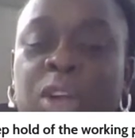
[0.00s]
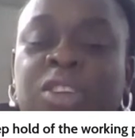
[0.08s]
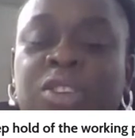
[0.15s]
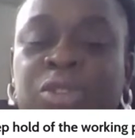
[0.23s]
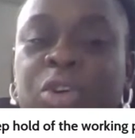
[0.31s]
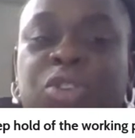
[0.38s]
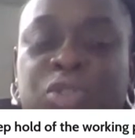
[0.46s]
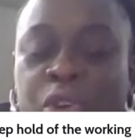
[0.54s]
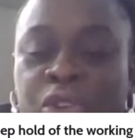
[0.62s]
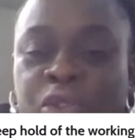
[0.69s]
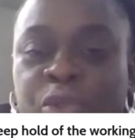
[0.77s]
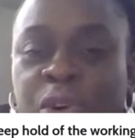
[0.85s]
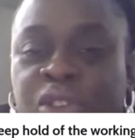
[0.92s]
Once those
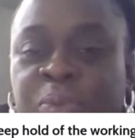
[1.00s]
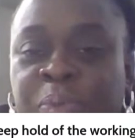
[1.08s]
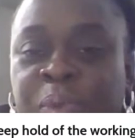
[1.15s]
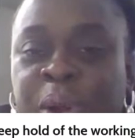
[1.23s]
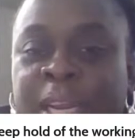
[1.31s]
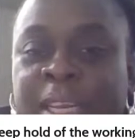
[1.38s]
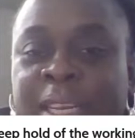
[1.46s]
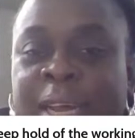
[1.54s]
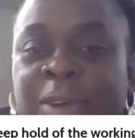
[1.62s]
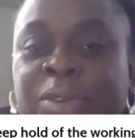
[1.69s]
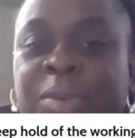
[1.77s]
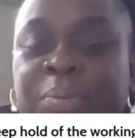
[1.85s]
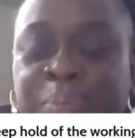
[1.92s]
controls break
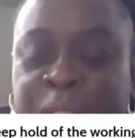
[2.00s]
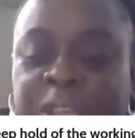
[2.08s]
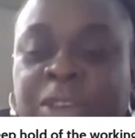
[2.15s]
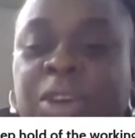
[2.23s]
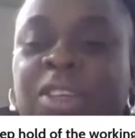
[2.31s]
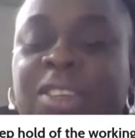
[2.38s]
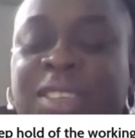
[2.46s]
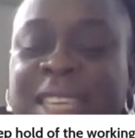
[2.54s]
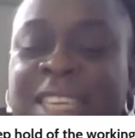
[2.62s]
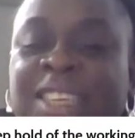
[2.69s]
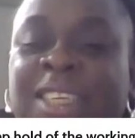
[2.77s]
down, because